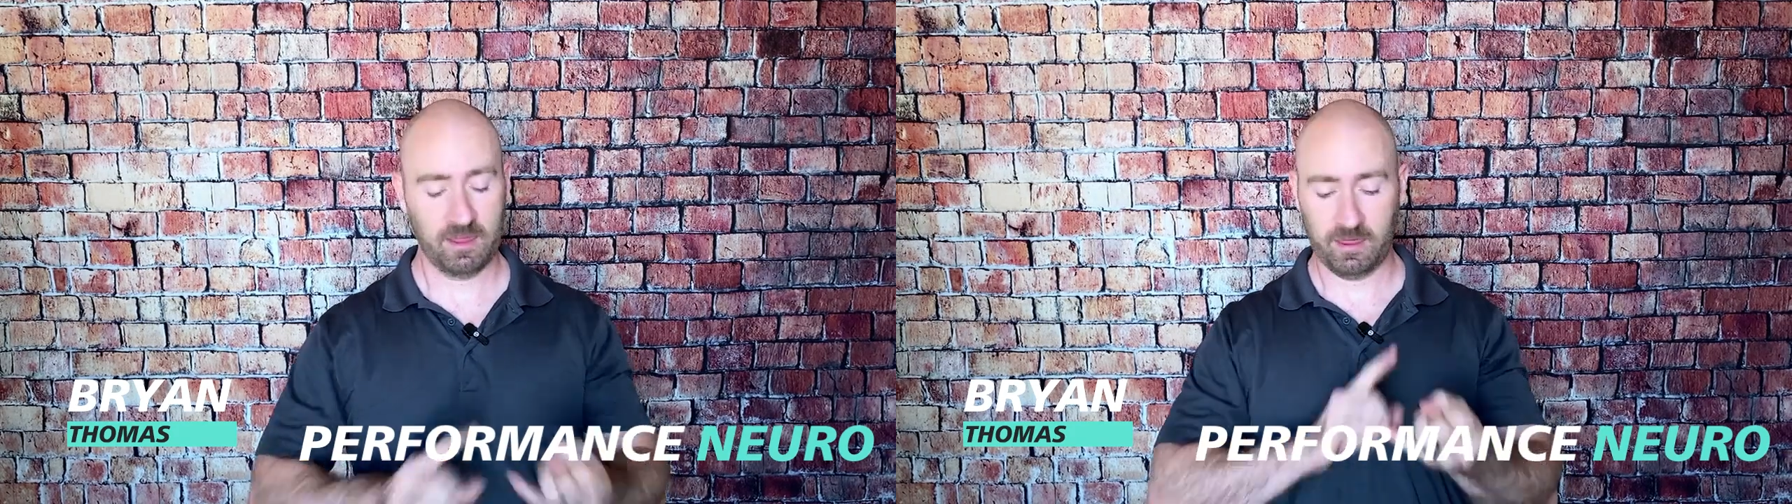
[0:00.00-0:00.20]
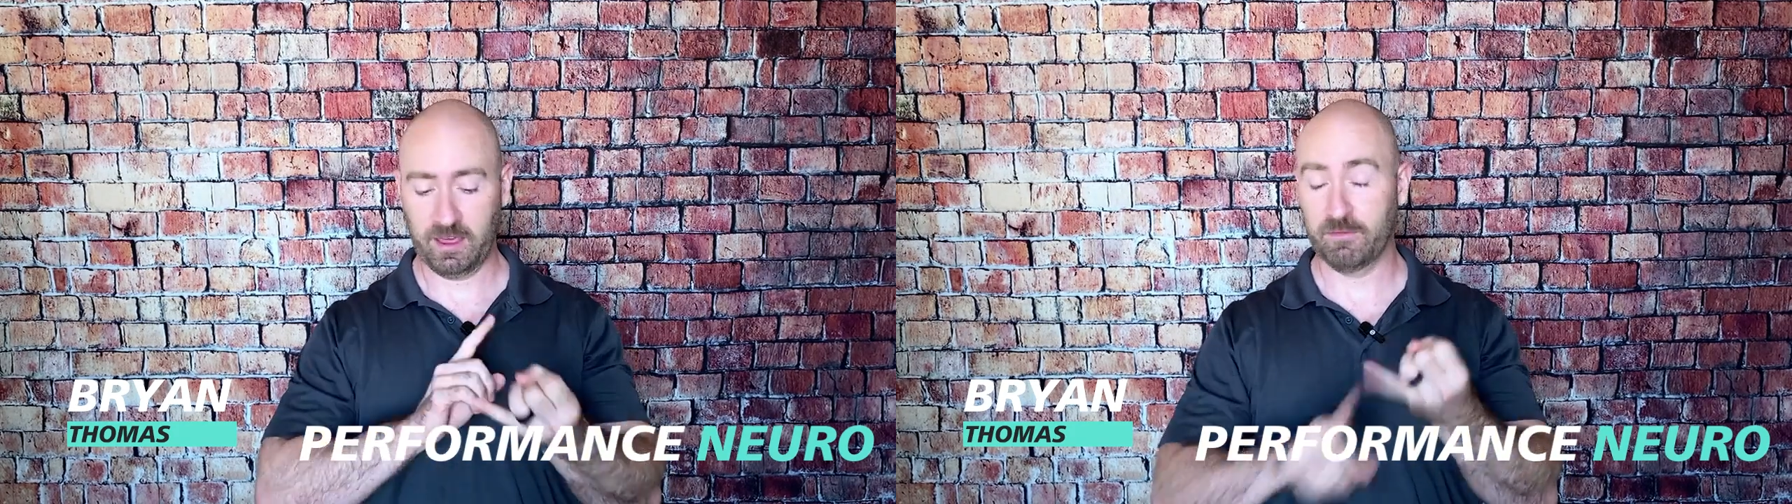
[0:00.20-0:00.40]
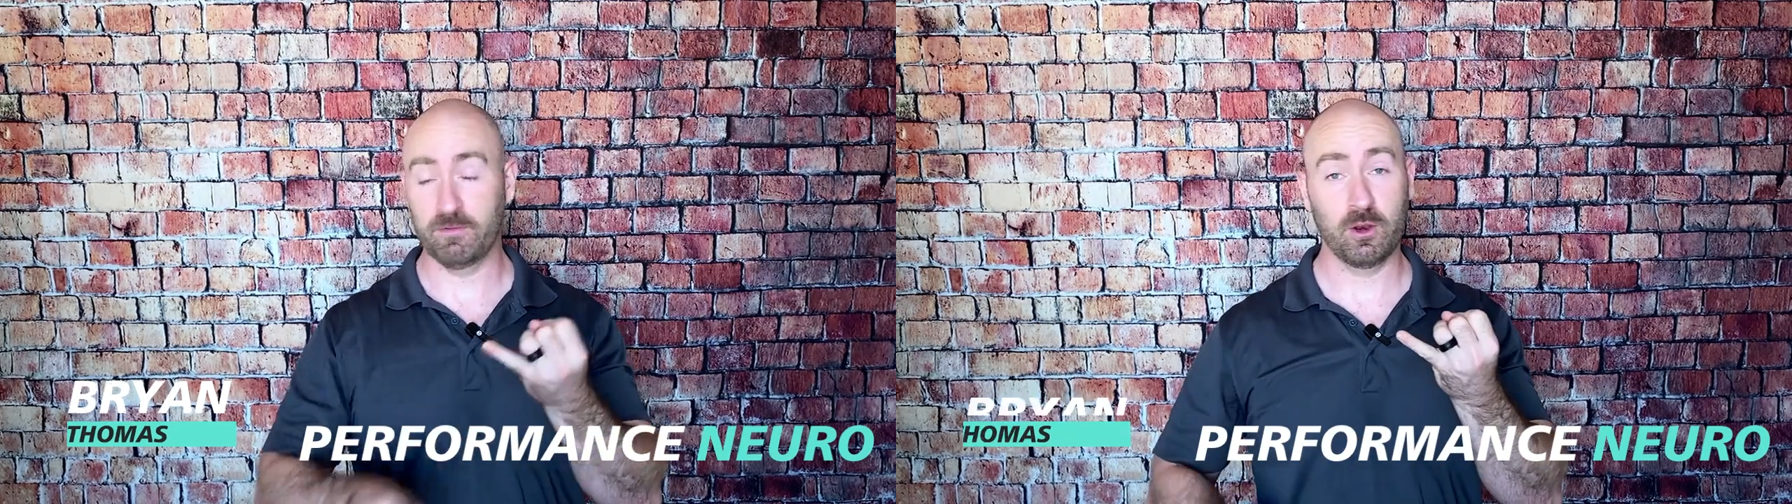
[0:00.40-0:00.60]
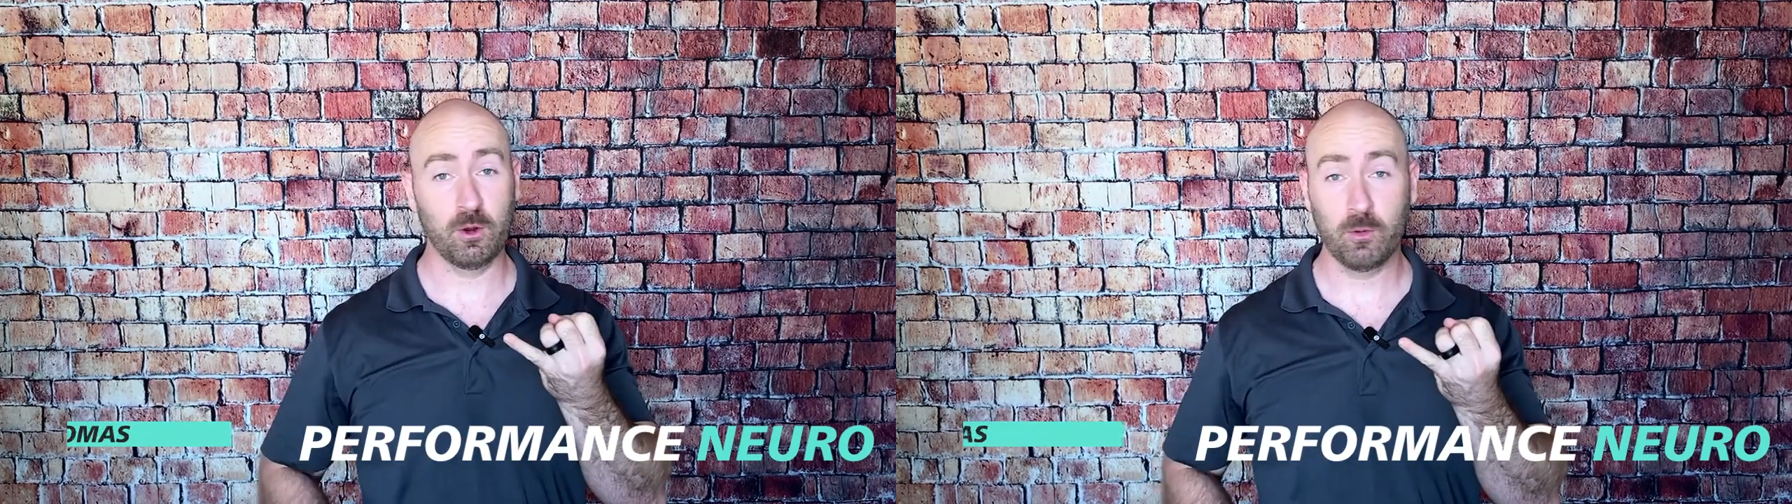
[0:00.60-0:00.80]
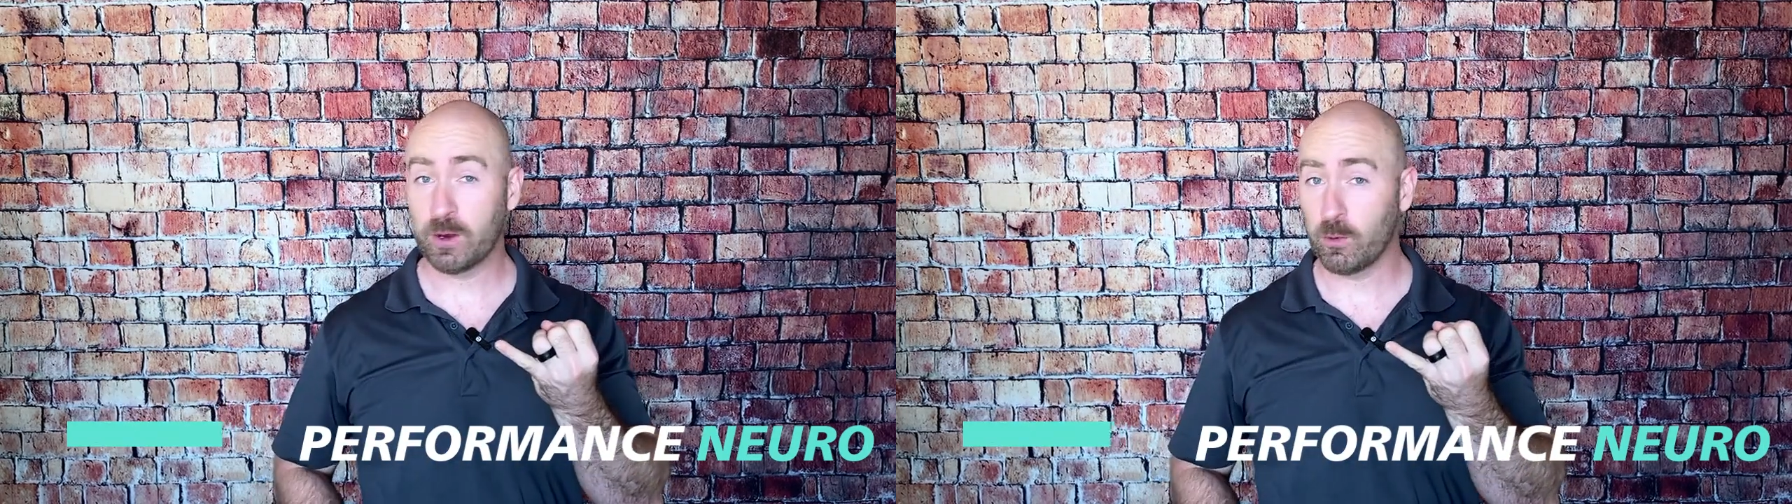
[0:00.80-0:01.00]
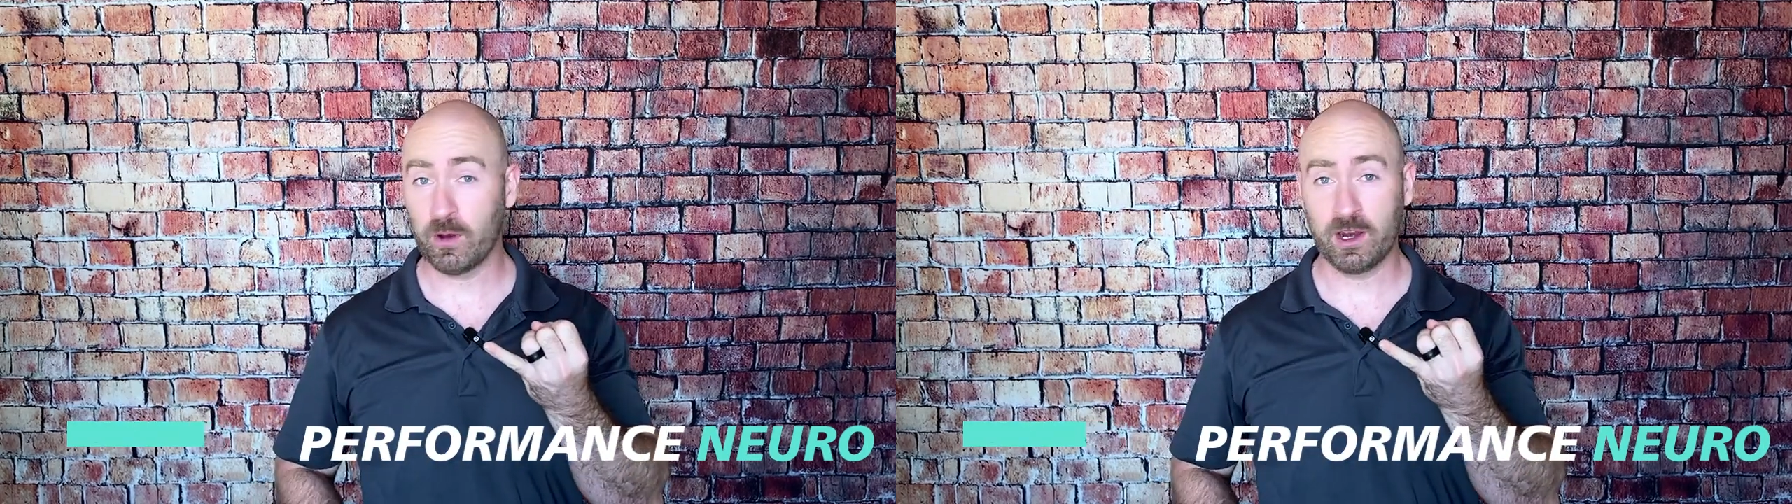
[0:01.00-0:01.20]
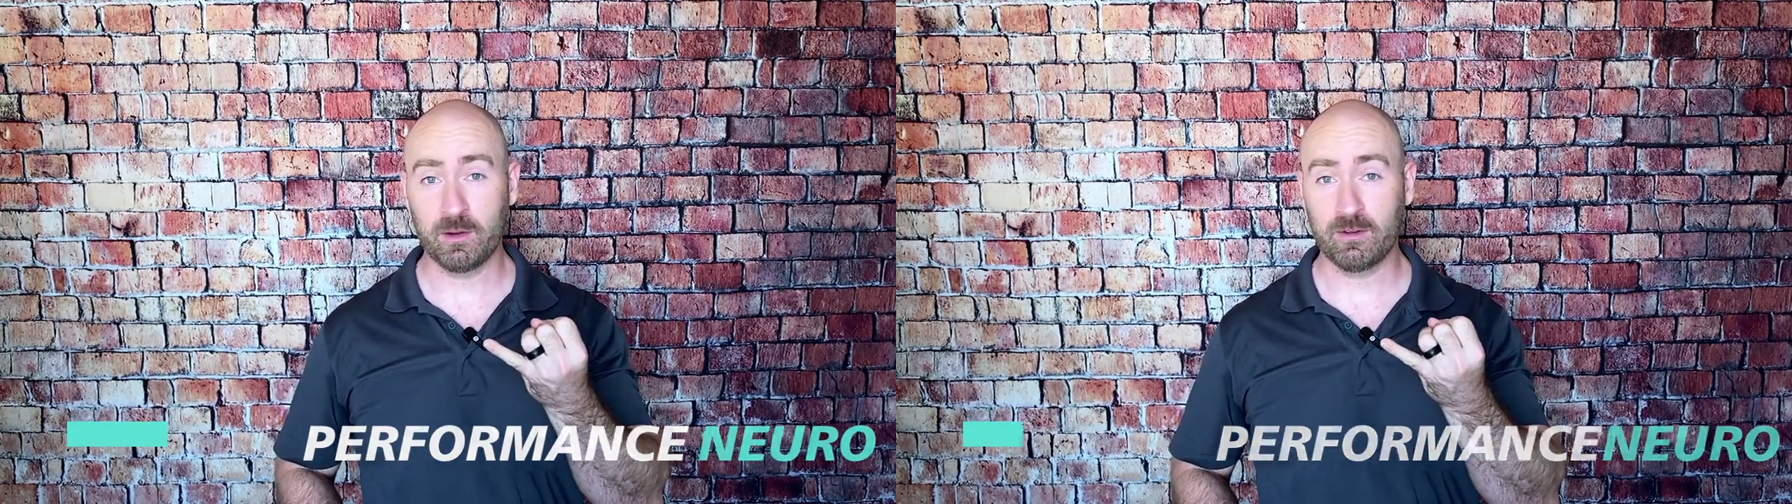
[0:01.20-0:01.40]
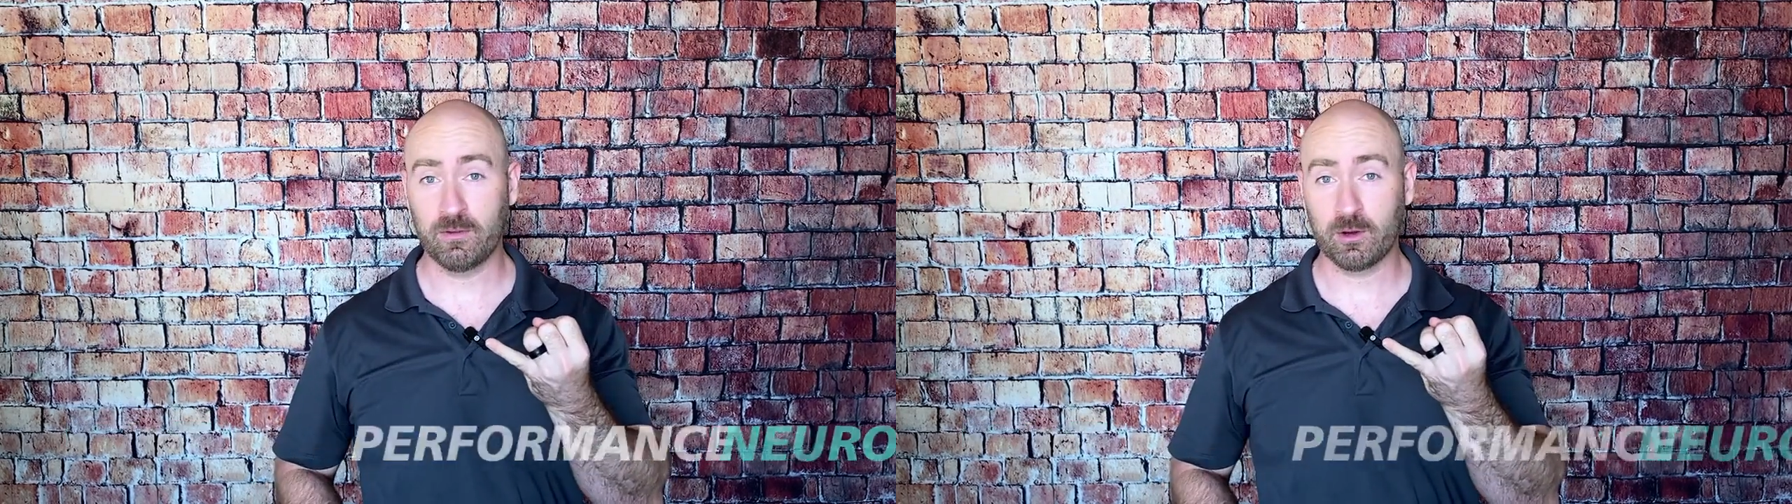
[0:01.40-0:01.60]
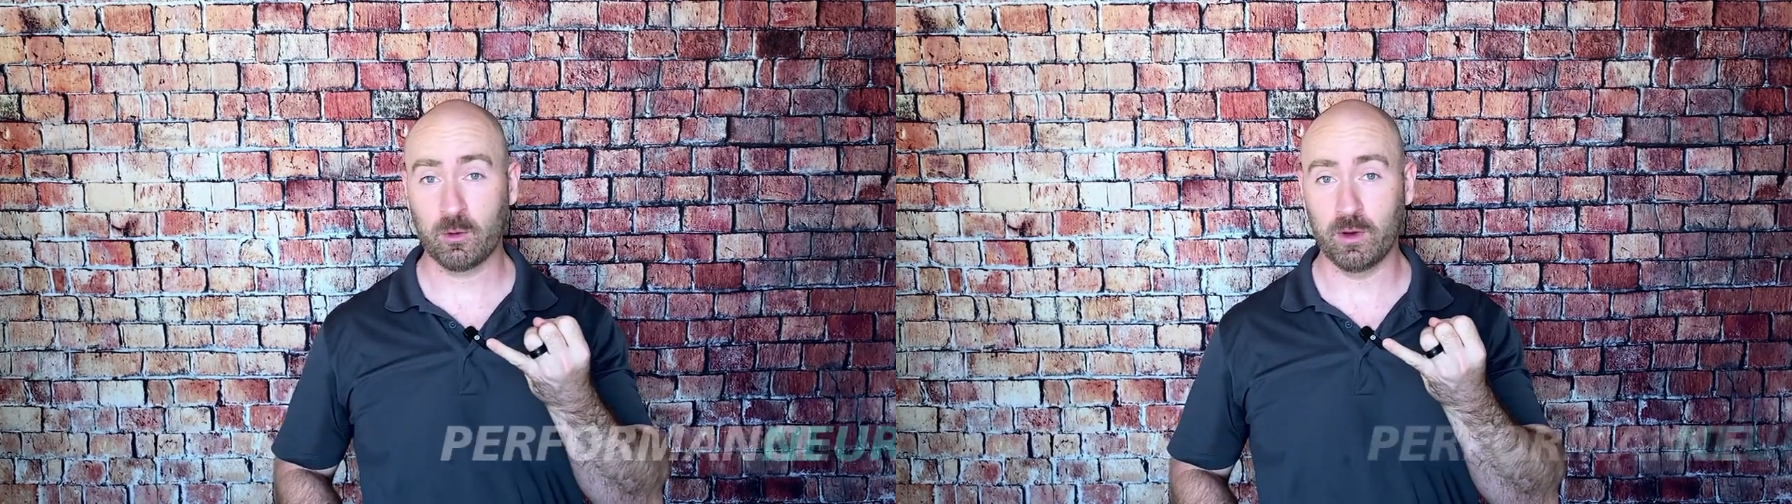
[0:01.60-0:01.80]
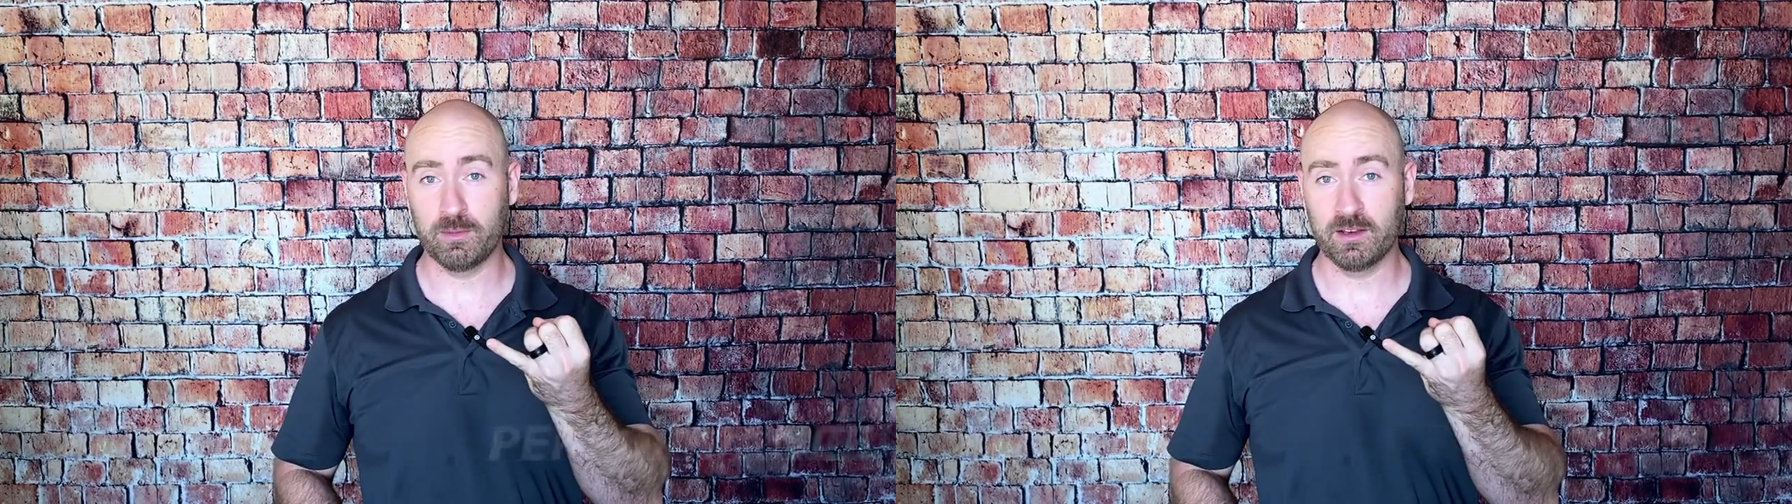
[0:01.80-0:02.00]
They have no requirement for
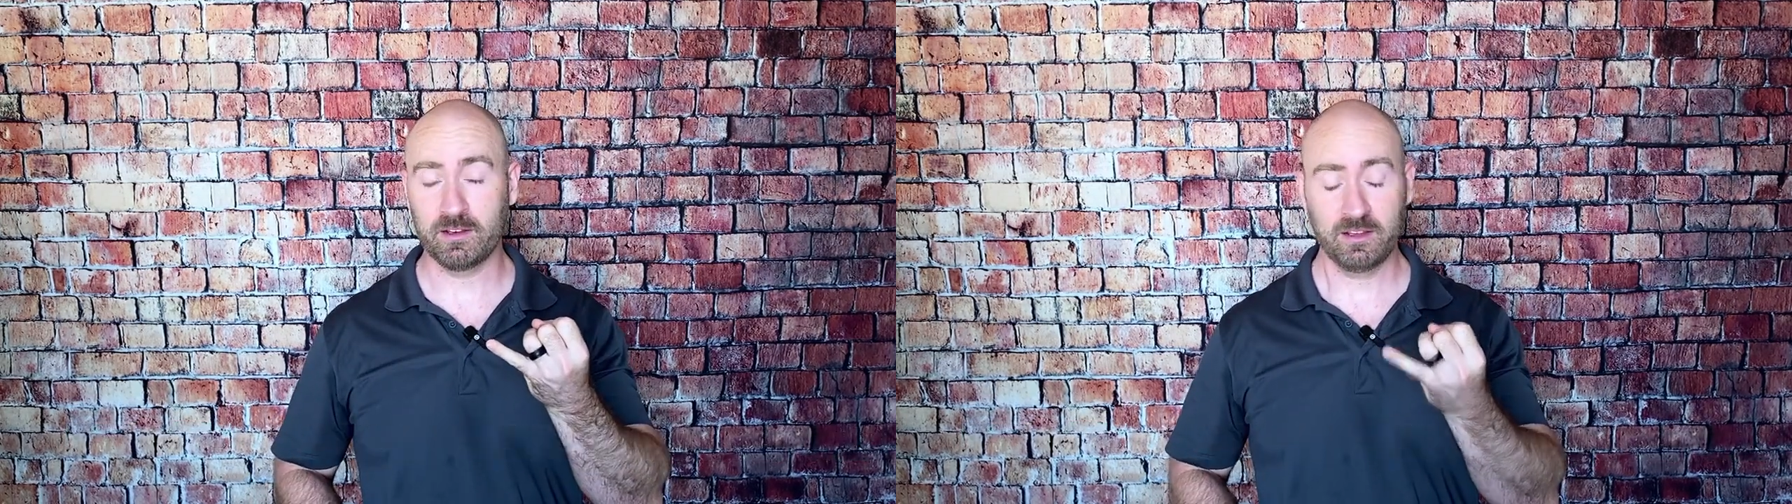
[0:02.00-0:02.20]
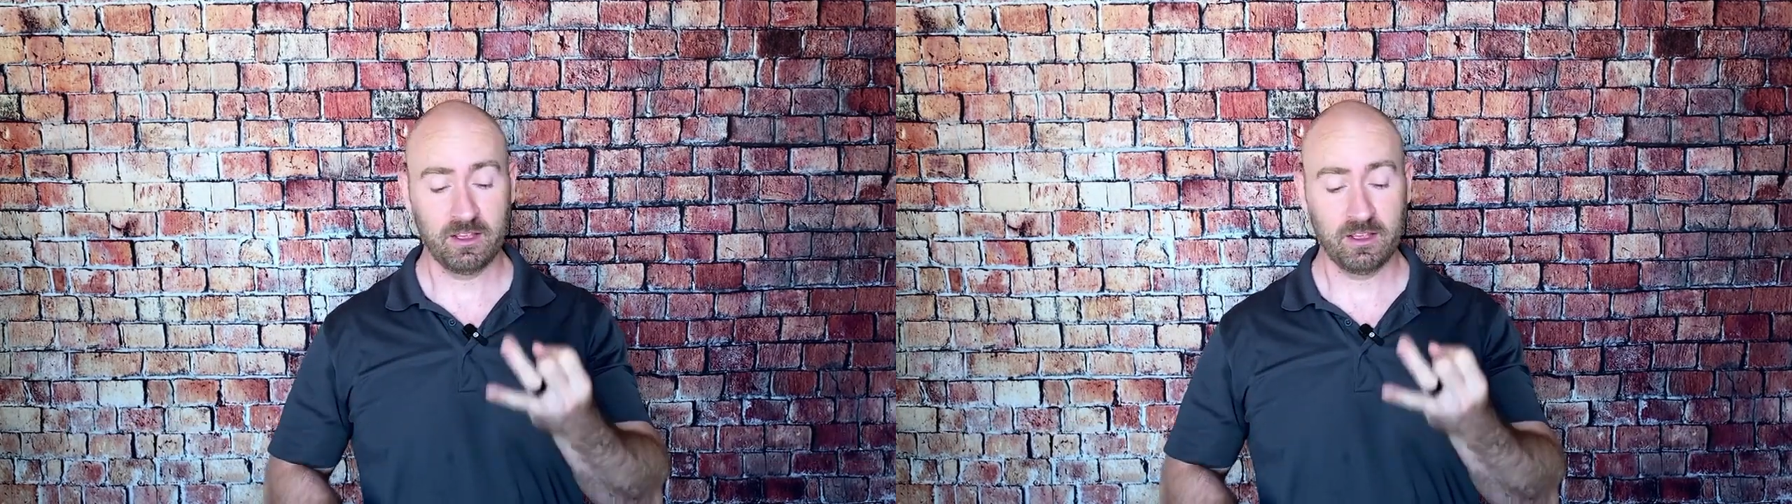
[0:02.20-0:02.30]
equipment.